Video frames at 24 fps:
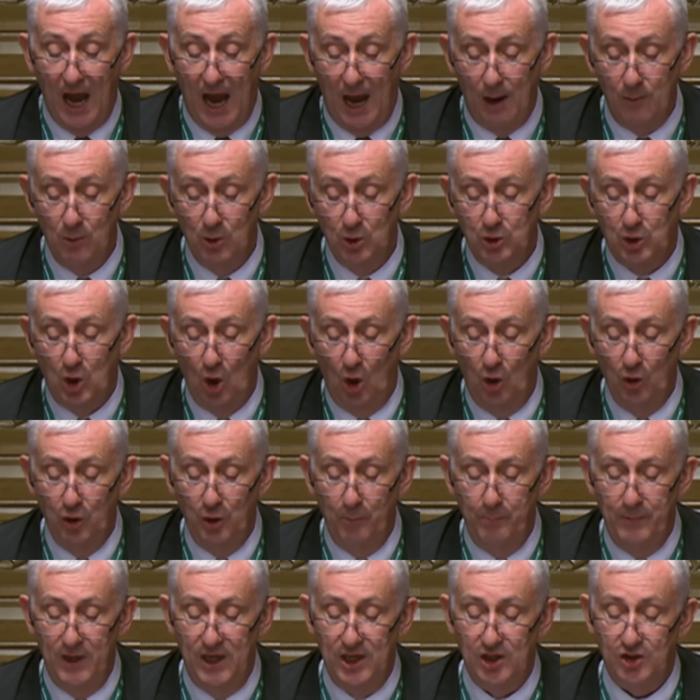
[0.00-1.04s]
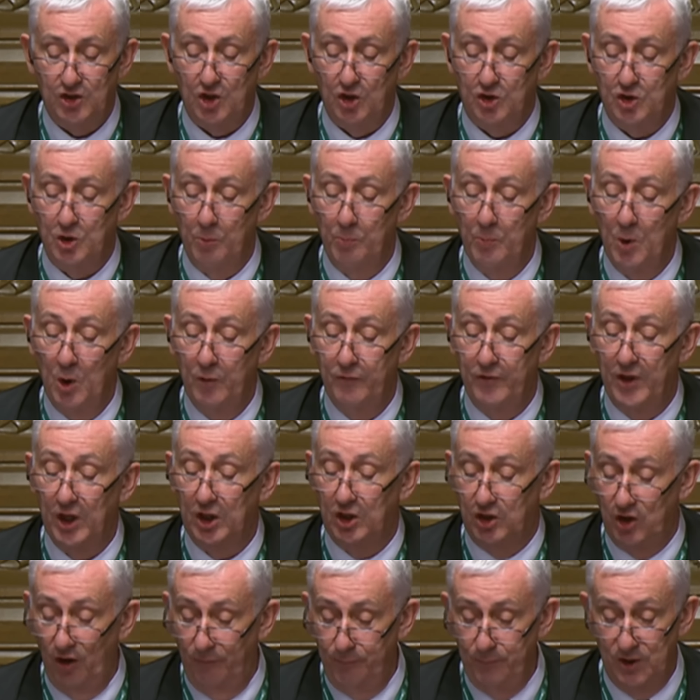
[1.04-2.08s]
I will call the Minister to move the
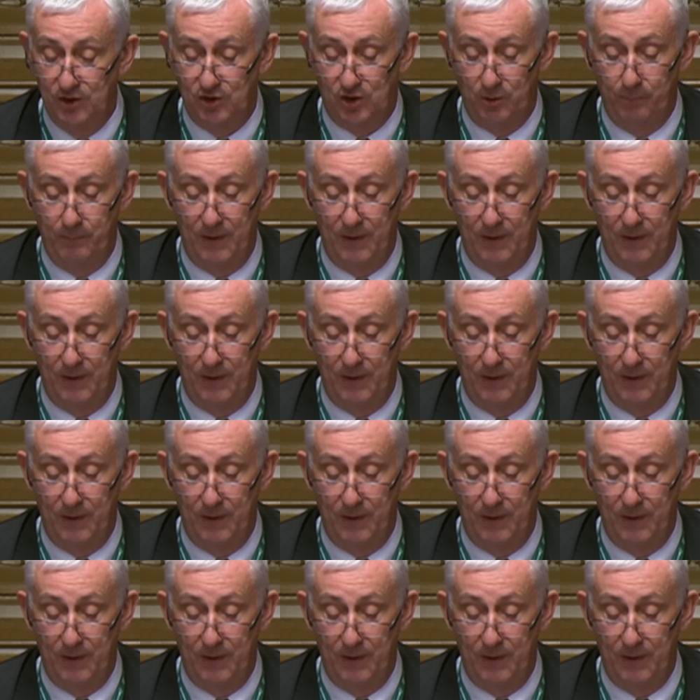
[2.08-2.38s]
Government